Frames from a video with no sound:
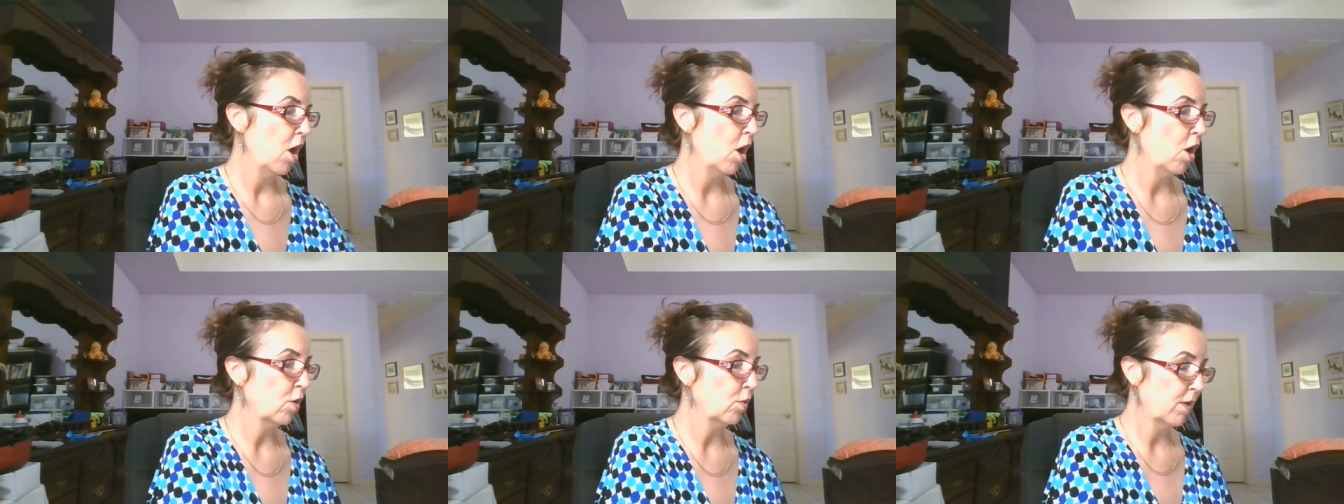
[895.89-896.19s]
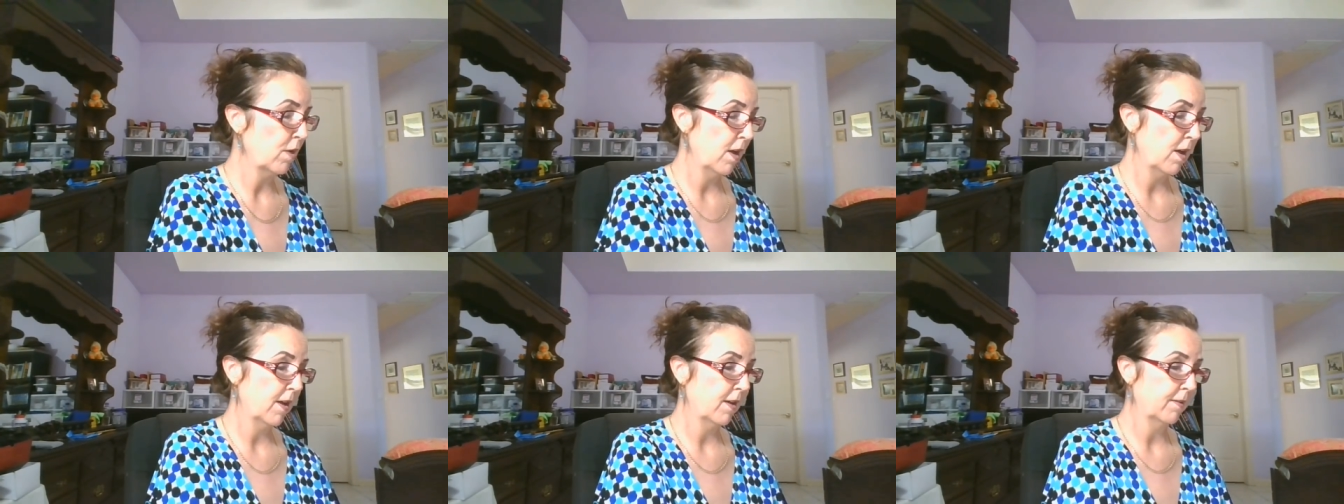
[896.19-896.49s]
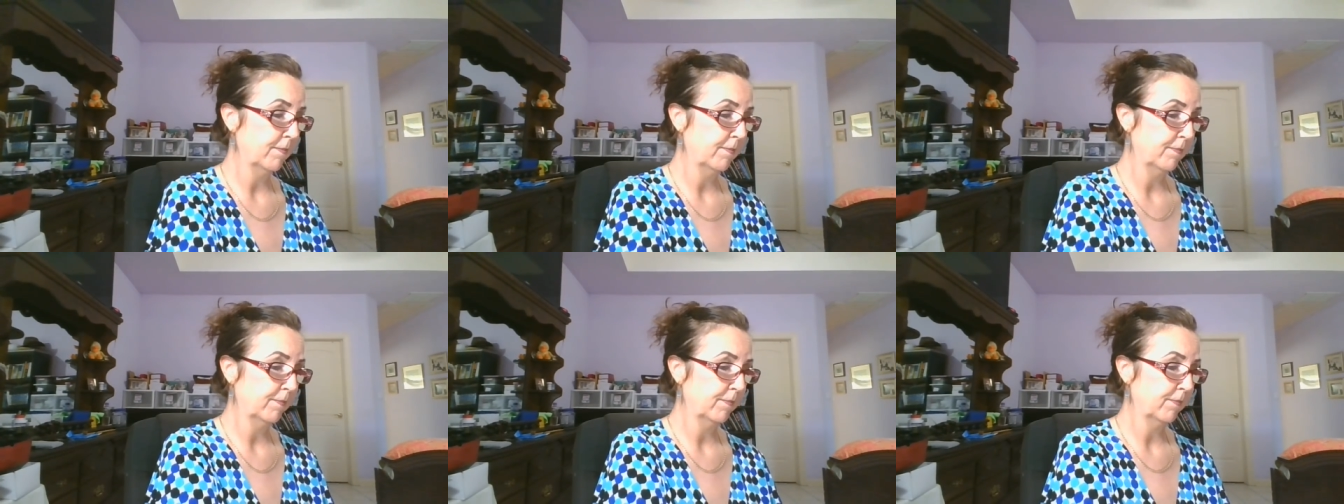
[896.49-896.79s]
Okay.
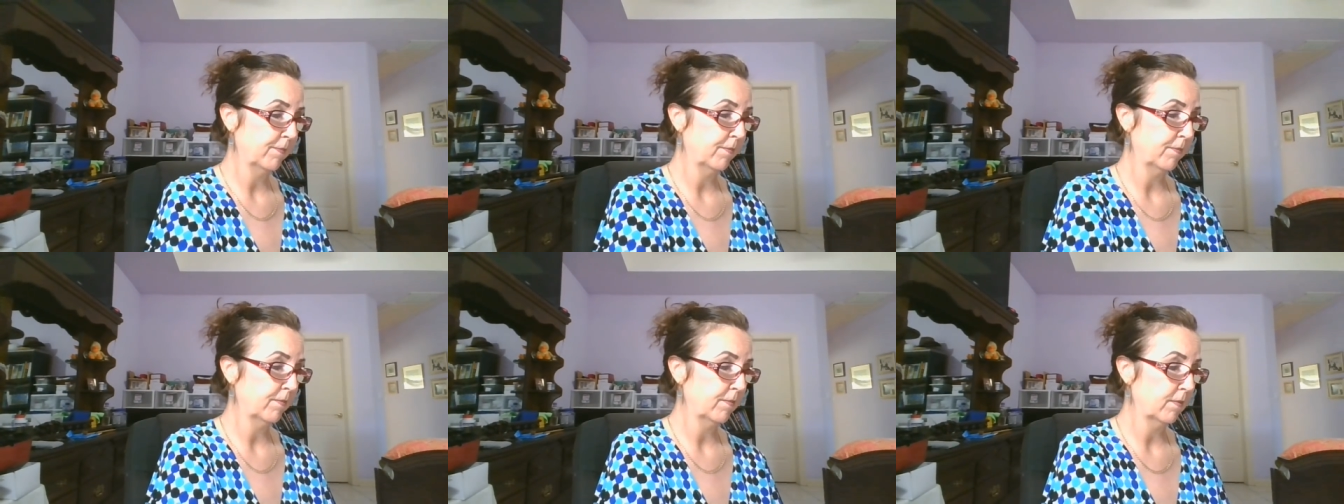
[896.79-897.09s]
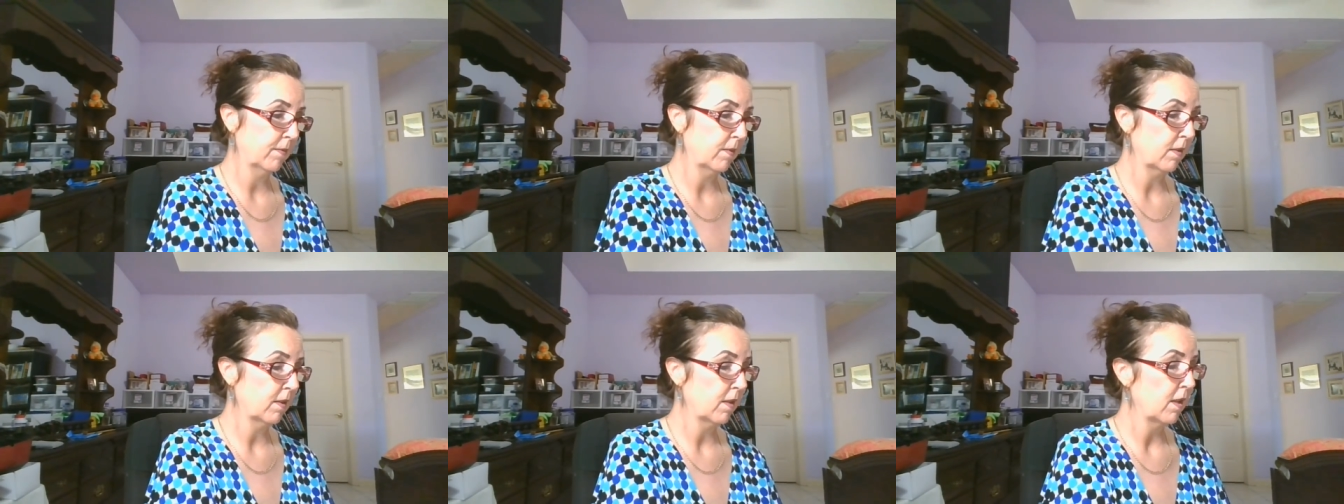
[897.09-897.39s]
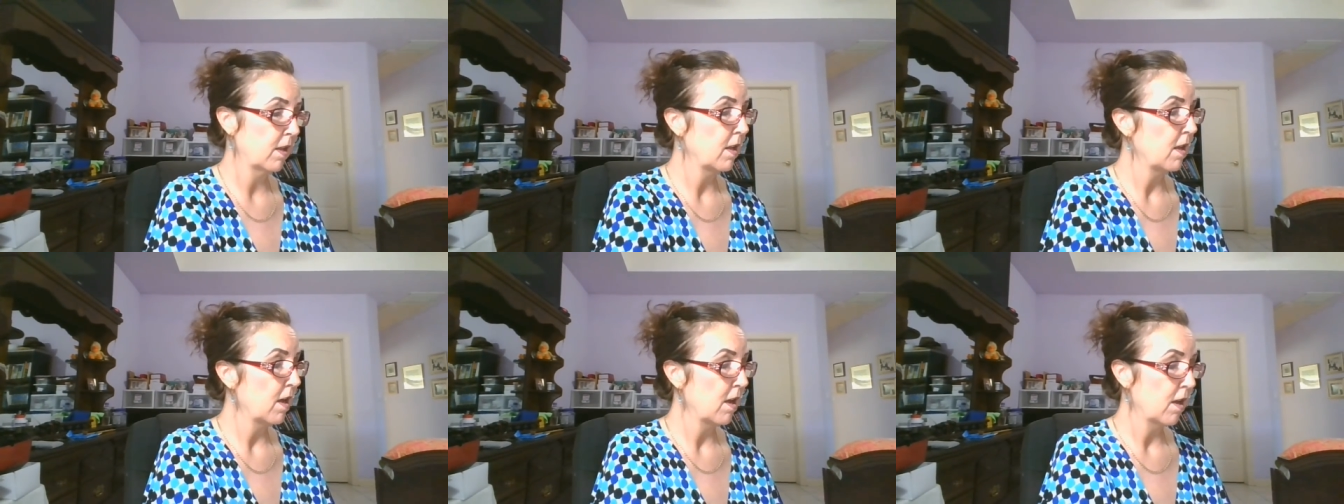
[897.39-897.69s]

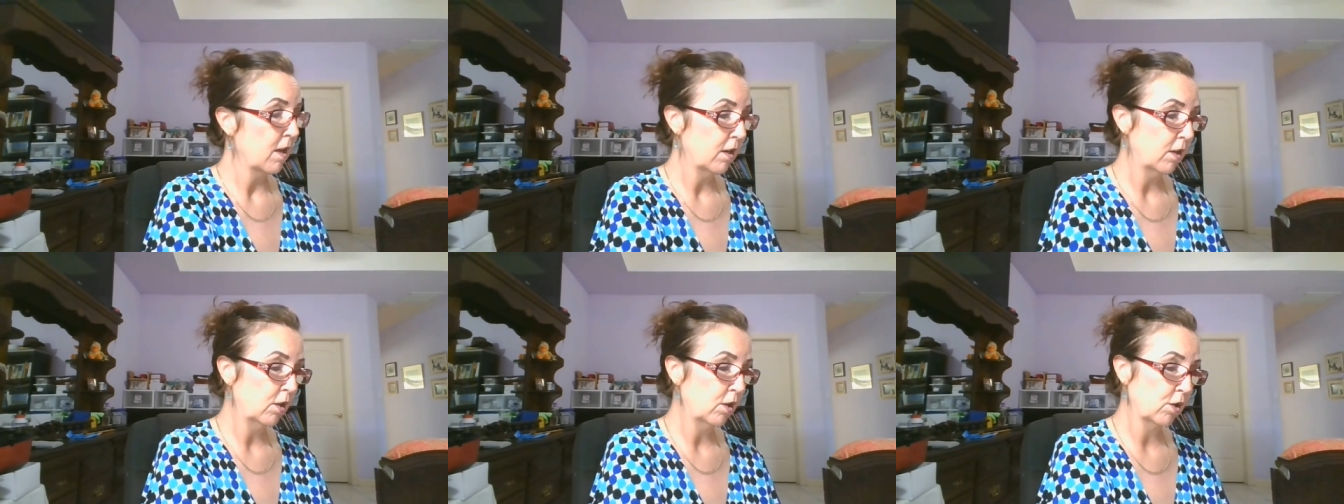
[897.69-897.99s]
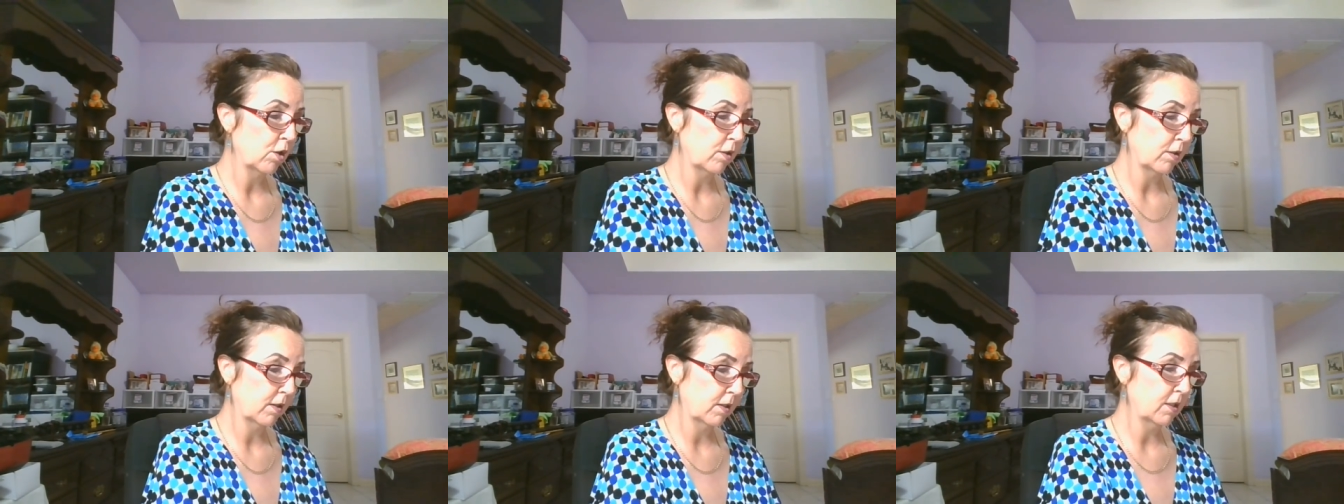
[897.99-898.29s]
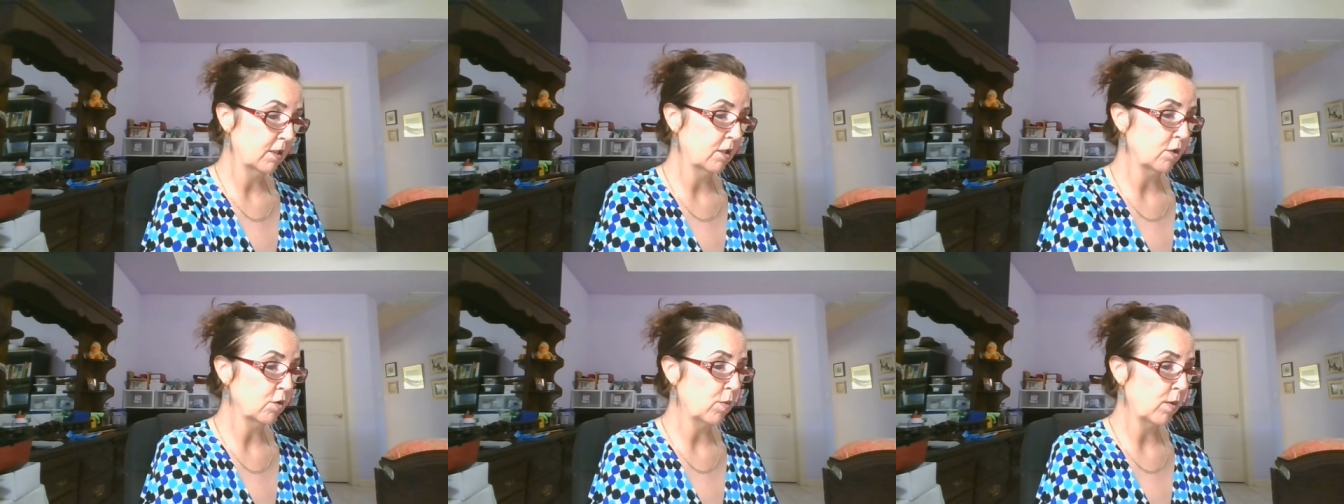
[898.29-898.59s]
Look,
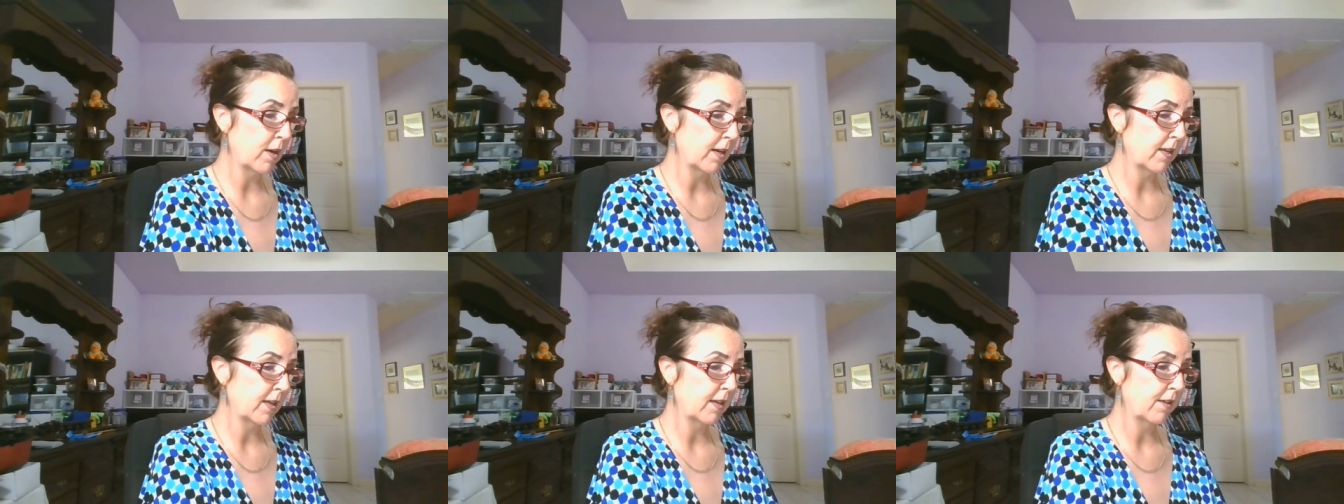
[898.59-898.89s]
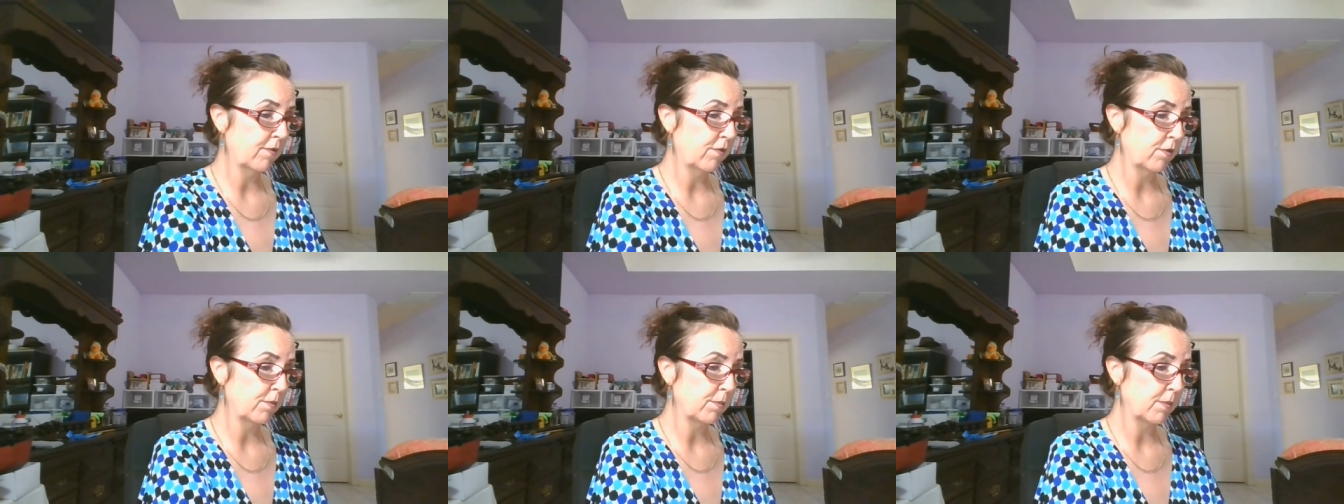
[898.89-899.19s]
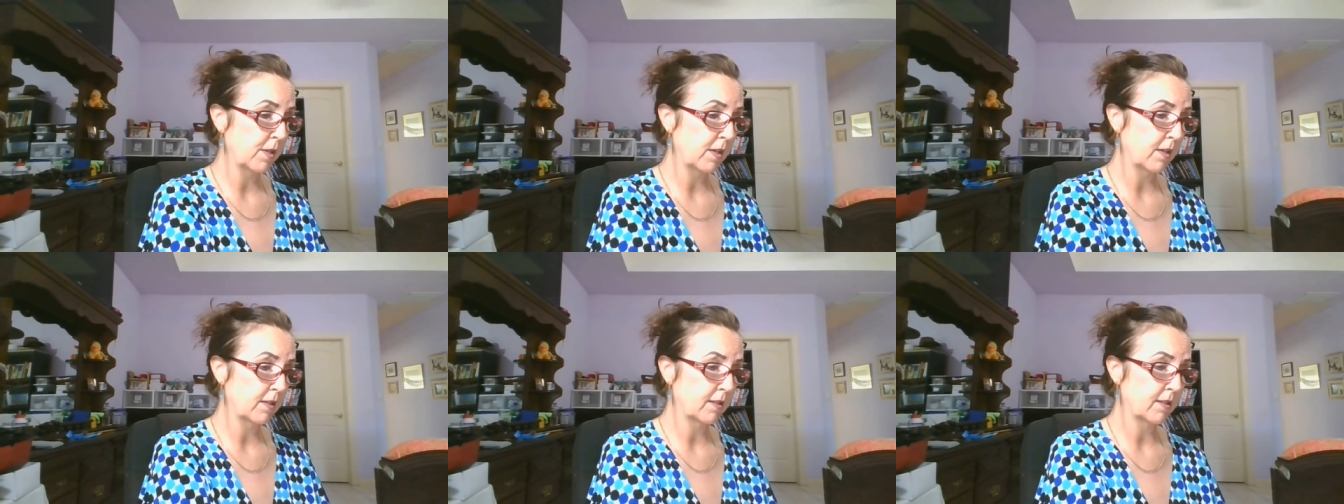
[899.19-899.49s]
this is what I get from
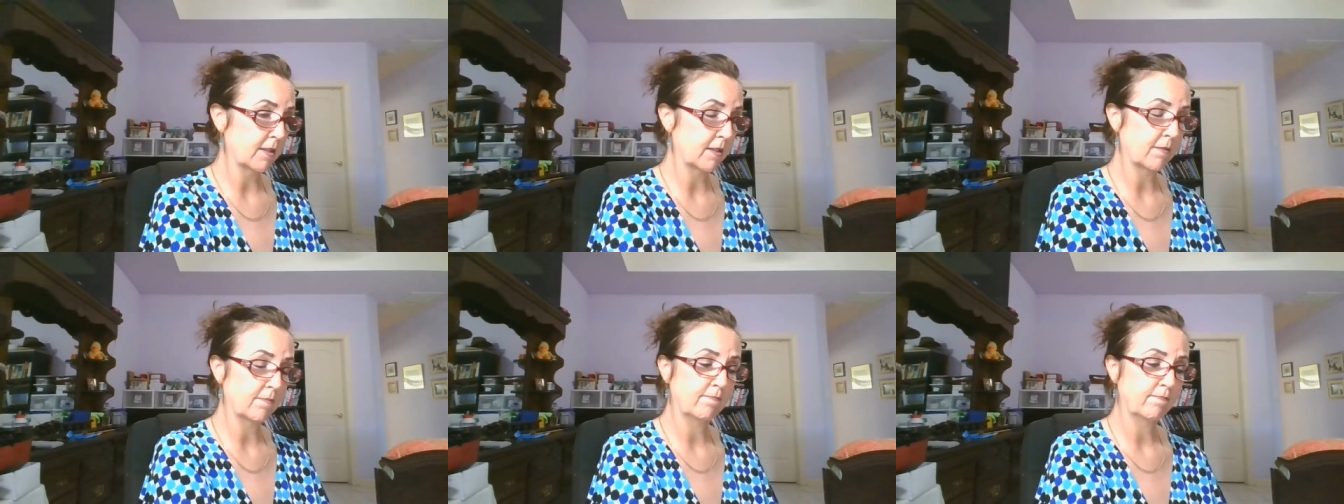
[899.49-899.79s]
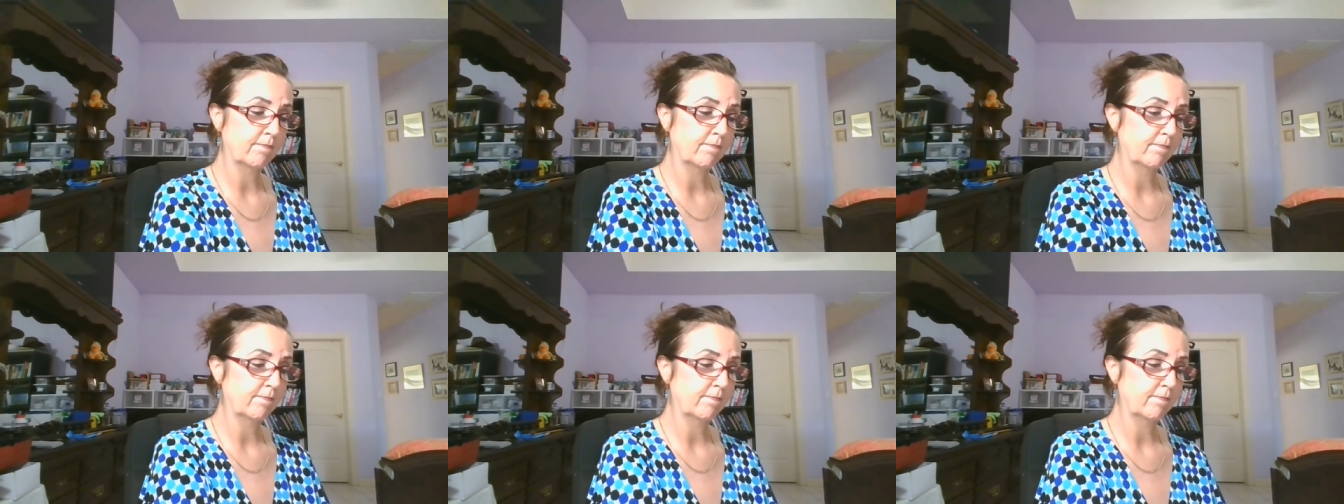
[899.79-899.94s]
this.